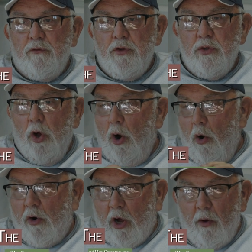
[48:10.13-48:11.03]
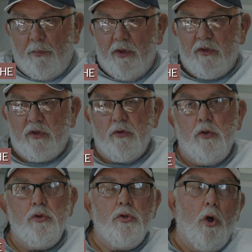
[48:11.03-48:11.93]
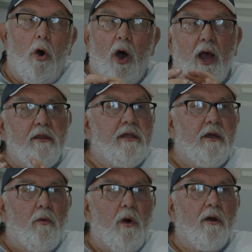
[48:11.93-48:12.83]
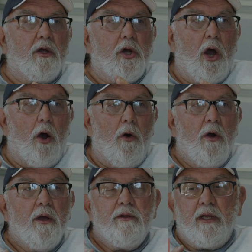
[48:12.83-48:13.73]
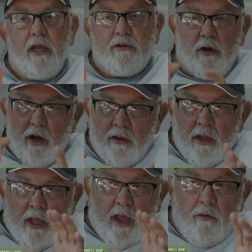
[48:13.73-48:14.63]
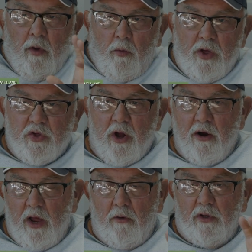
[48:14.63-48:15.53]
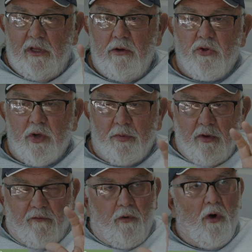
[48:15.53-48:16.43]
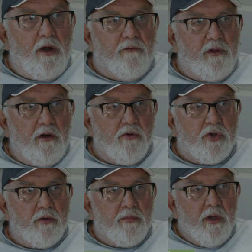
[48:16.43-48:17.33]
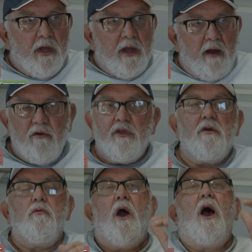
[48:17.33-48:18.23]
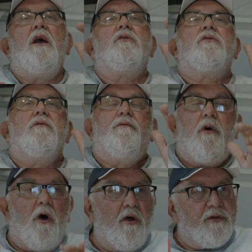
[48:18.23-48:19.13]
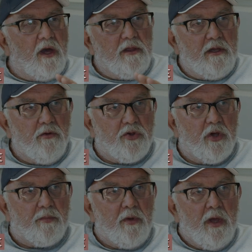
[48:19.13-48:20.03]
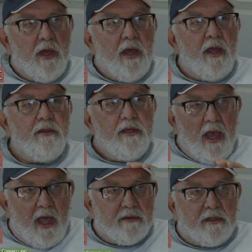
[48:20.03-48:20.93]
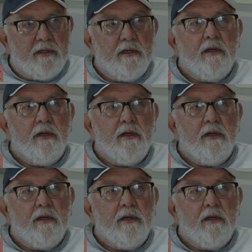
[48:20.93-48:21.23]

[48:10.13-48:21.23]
no compass. No idea where to go to get there. And we started out with leadership and the void of leadership. Everything rises and falls on leadership. And yet,